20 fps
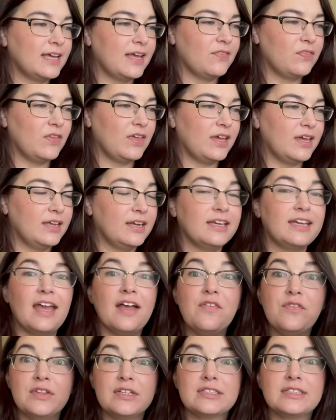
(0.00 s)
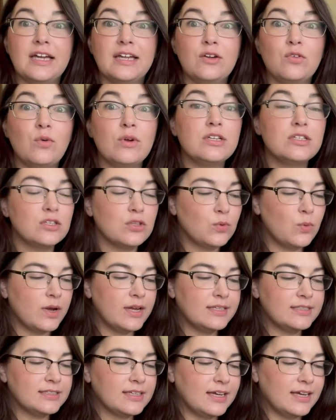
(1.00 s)
And then again, this kind of went to the
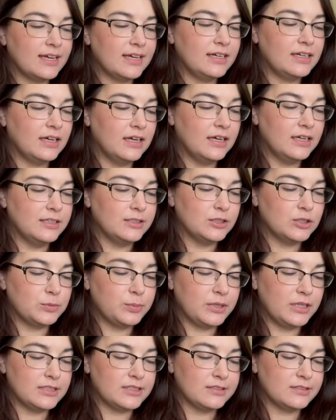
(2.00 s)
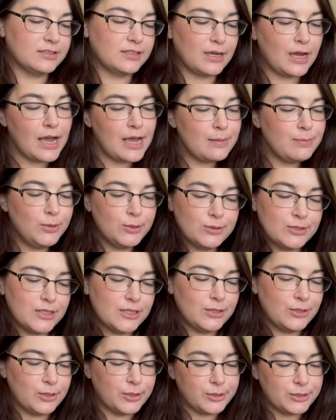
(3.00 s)
wayside just because I was like, I'm
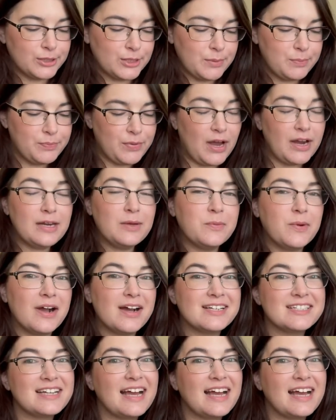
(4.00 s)
using Nourishing Body Wash.